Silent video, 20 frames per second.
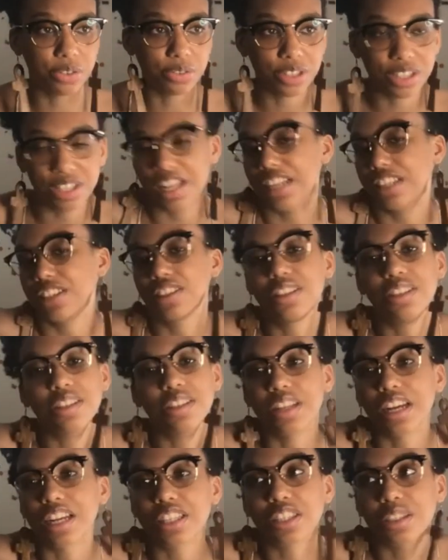that's
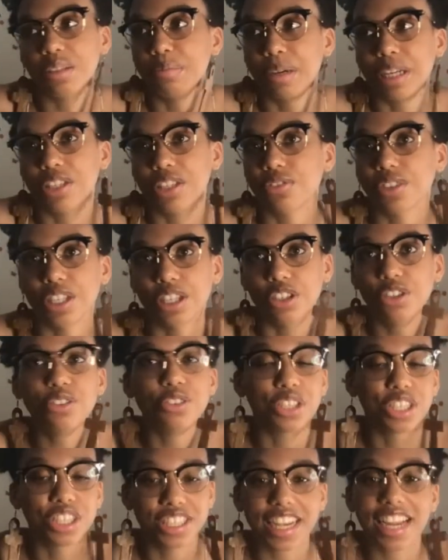the best way to do it.
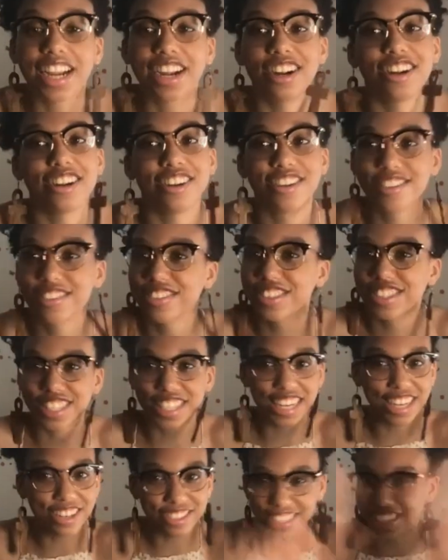
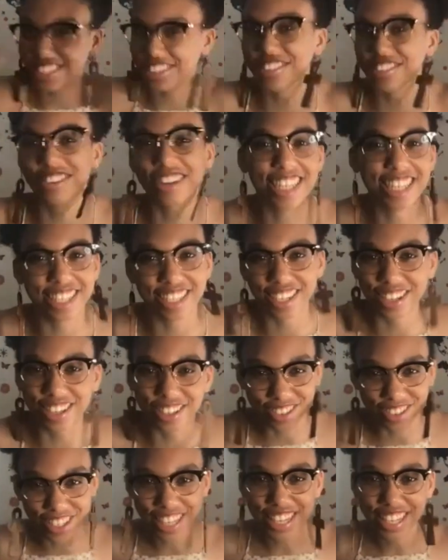Share is the way to go.
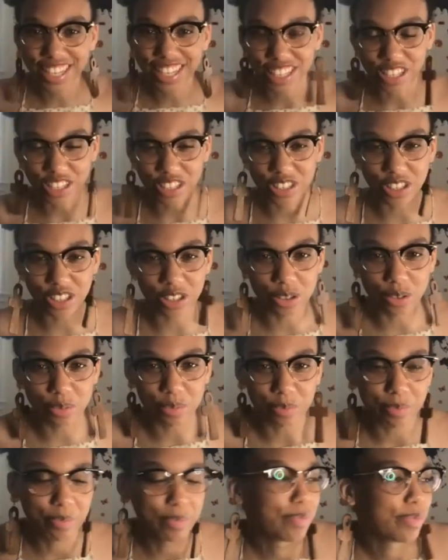
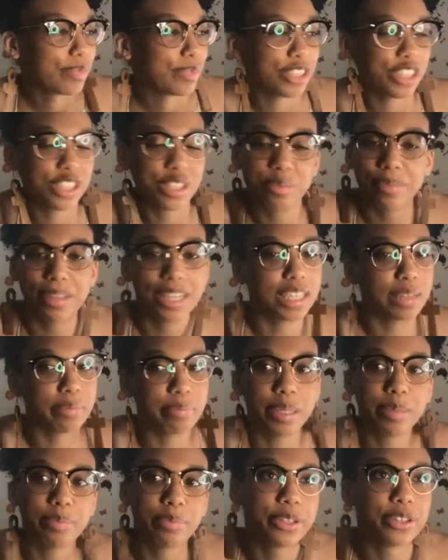Just making
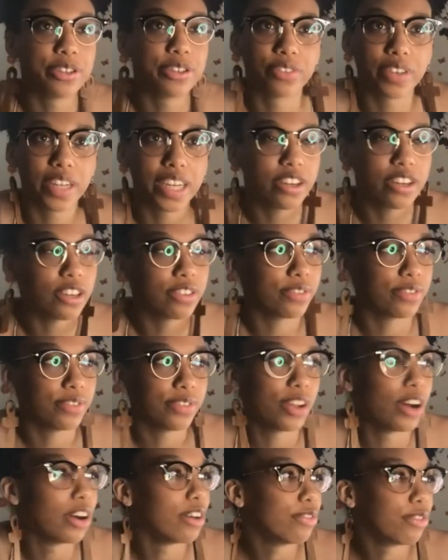people aware
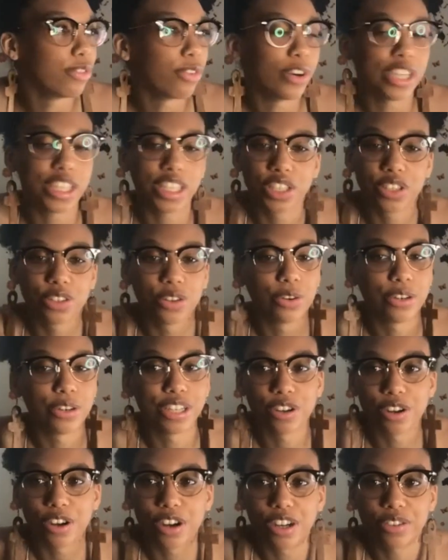of what is going
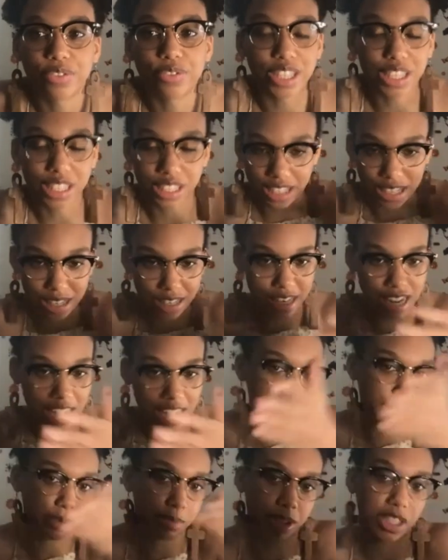on with that
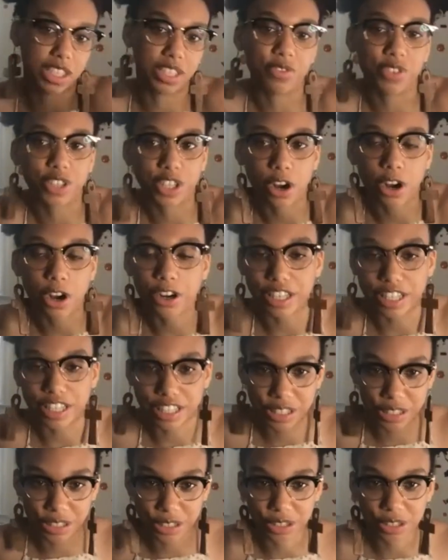specific artist.